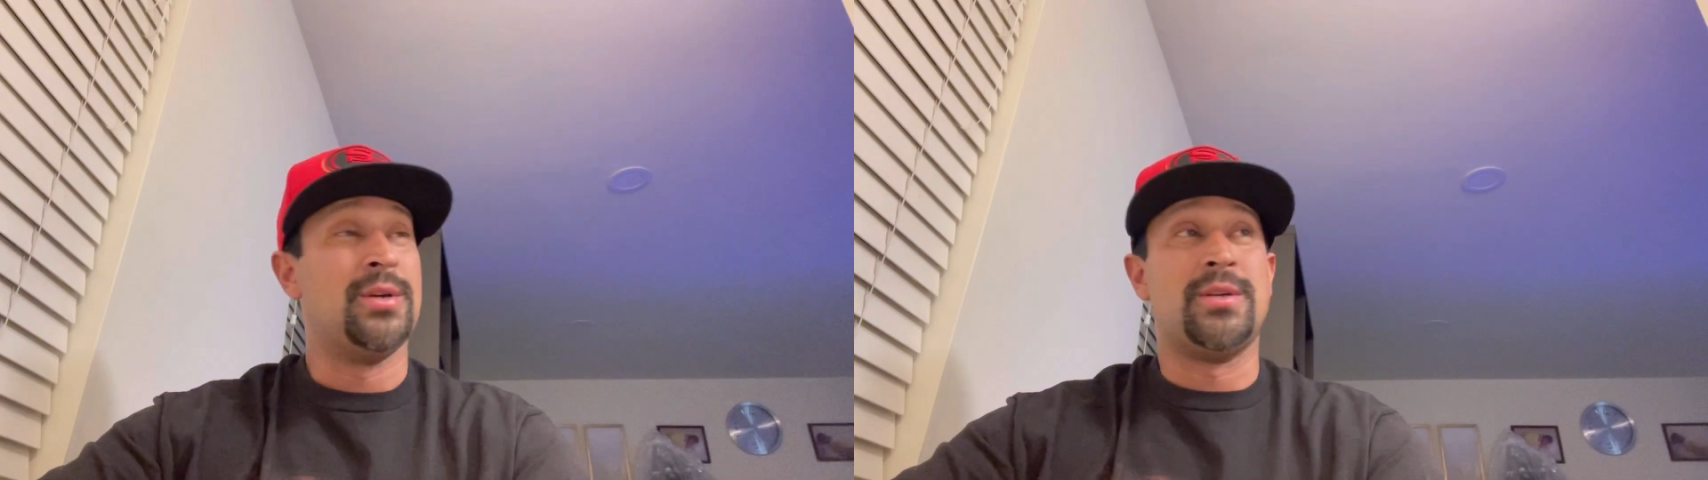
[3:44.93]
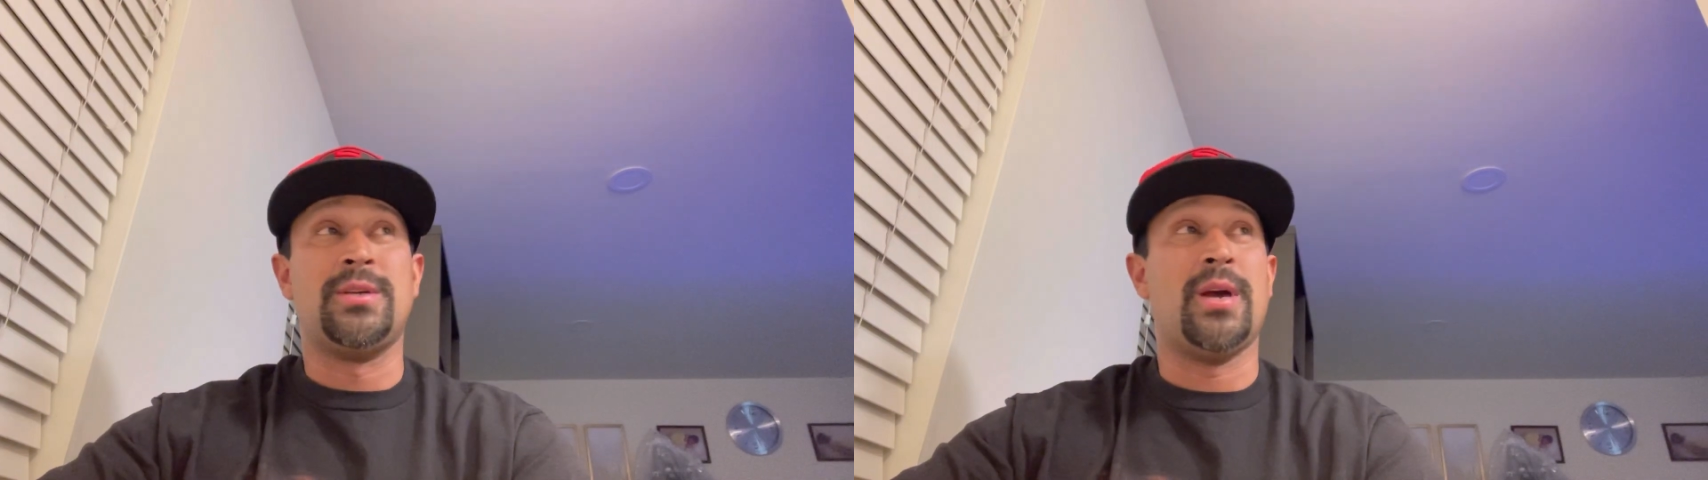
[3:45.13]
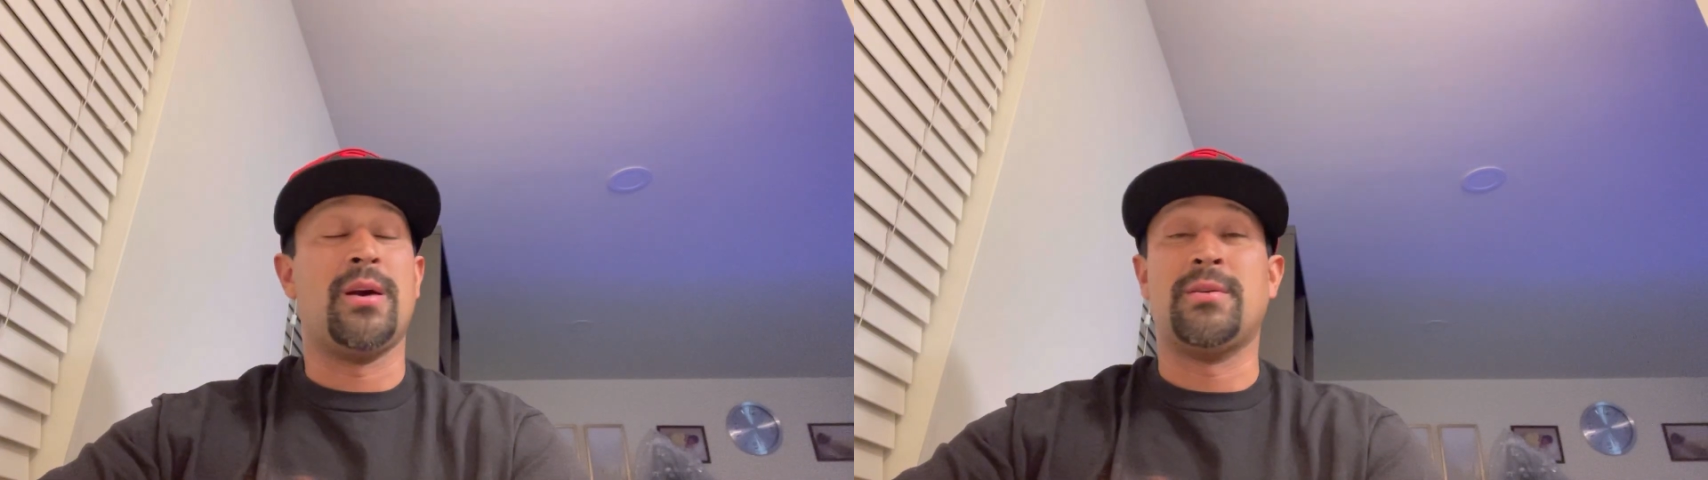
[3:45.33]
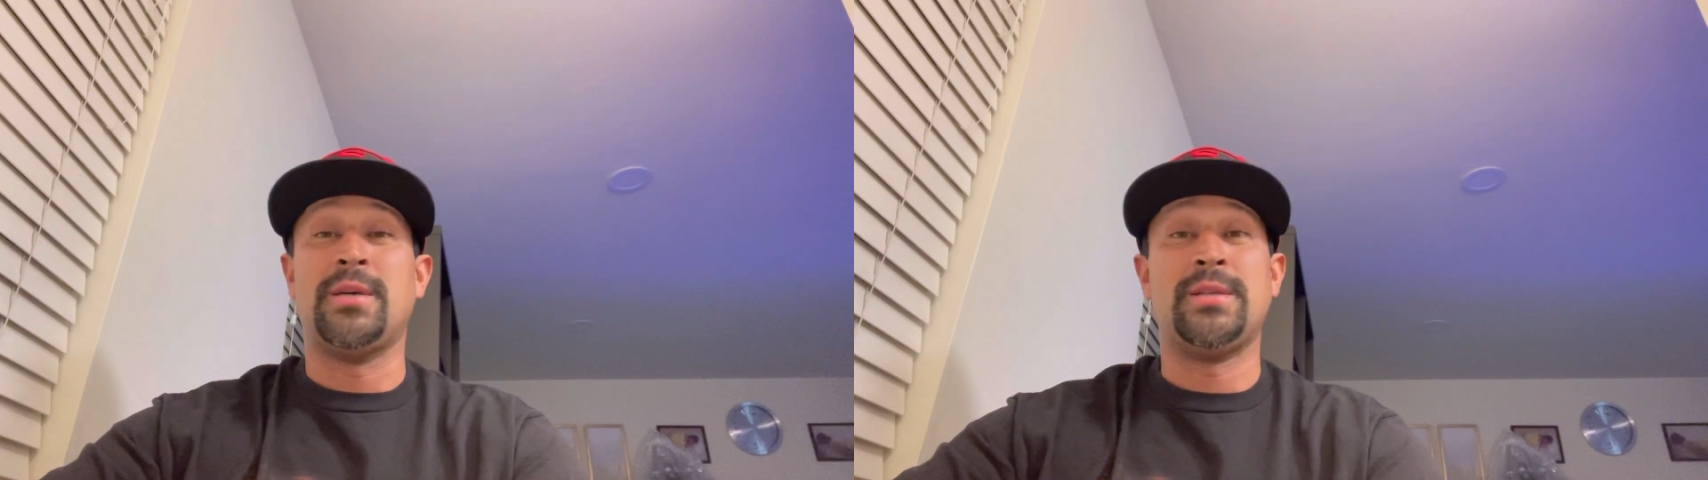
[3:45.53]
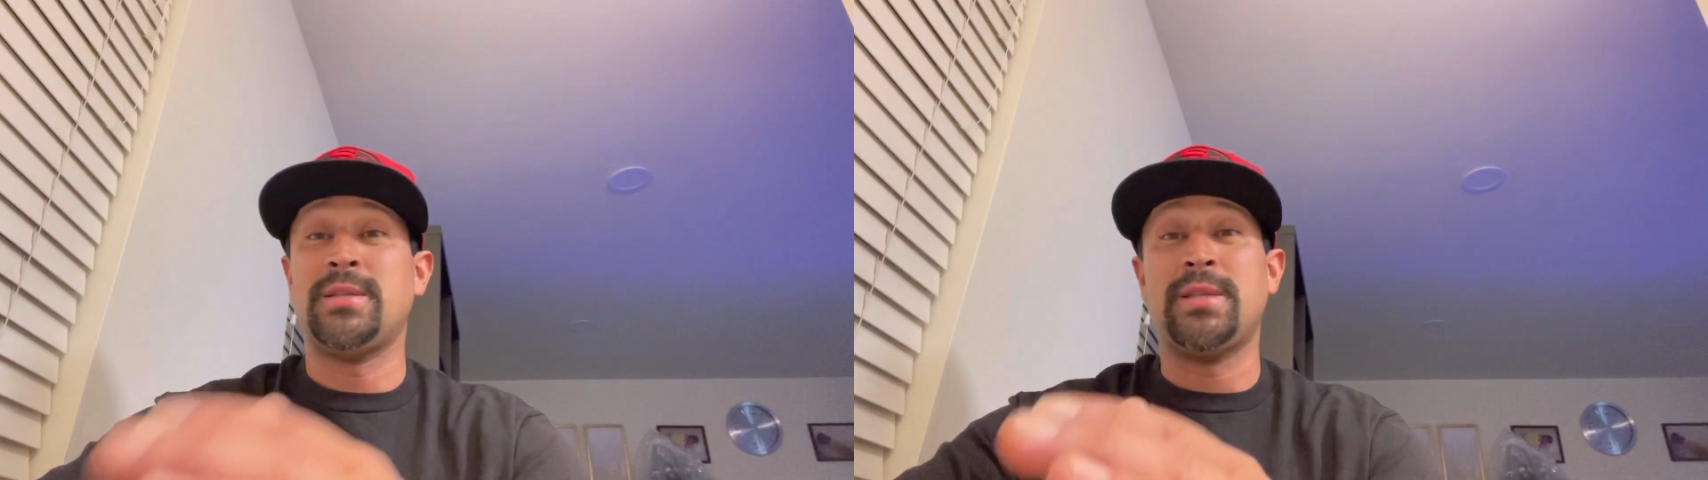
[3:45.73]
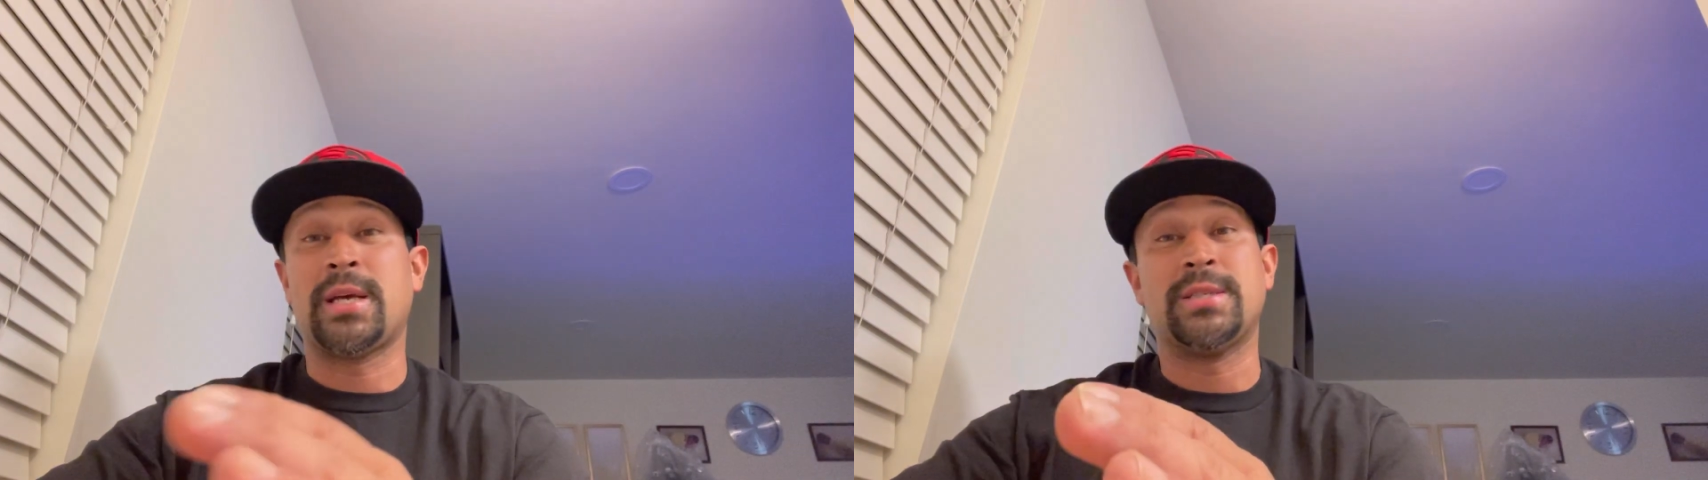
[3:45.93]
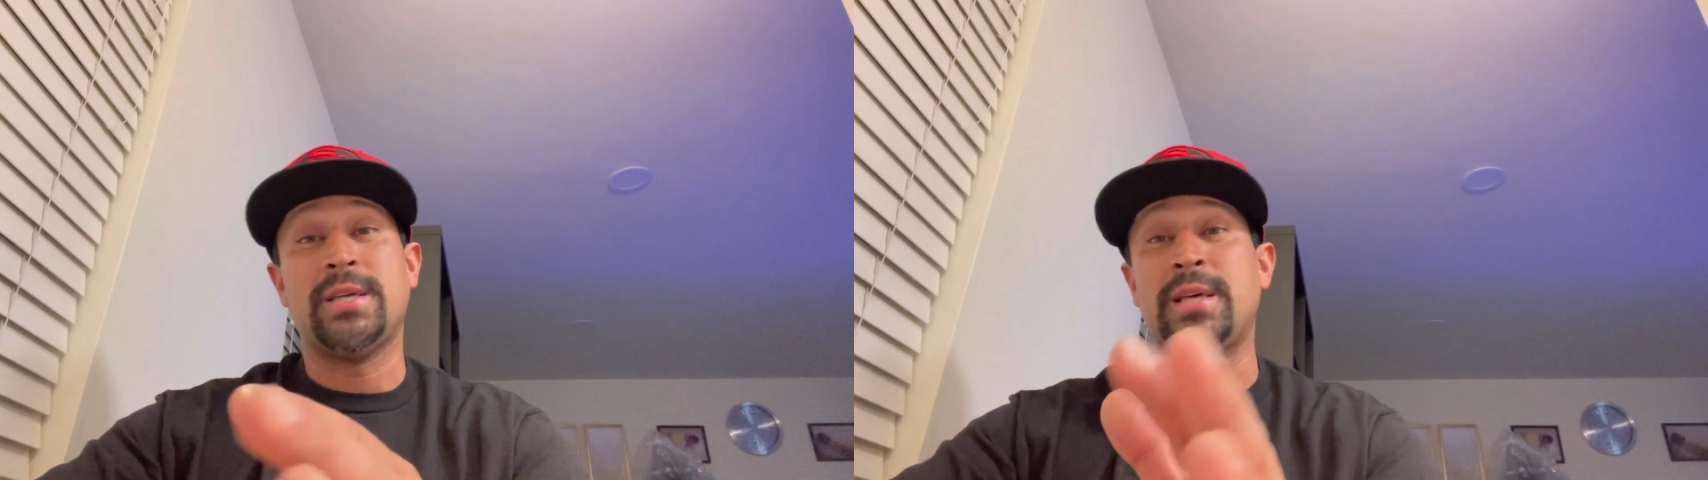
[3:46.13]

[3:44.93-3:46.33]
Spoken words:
Yeah, and like I said,